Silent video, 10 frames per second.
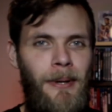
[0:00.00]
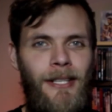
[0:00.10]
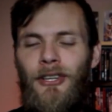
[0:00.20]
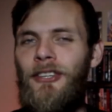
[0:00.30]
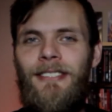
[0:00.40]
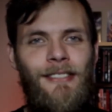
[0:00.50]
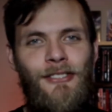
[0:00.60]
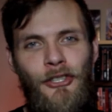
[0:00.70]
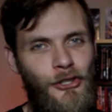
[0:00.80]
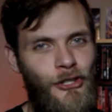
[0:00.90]
Pixar just does
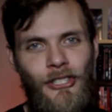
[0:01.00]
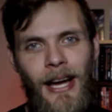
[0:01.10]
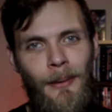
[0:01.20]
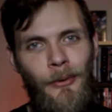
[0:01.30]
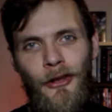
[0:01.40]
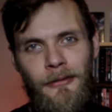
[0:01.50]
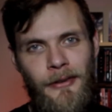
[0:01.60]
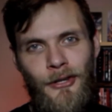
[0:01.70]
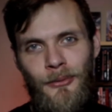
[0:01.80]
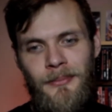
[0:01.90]
such a good job with their
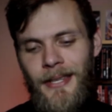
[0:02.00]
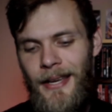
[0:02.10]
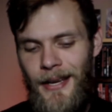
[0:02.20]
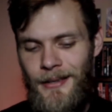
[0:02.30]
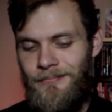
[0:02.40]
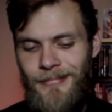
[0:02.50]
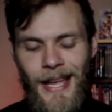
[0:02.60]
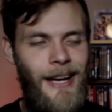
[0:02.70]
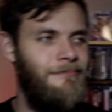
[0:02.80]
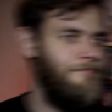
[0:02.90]
films, and yeah.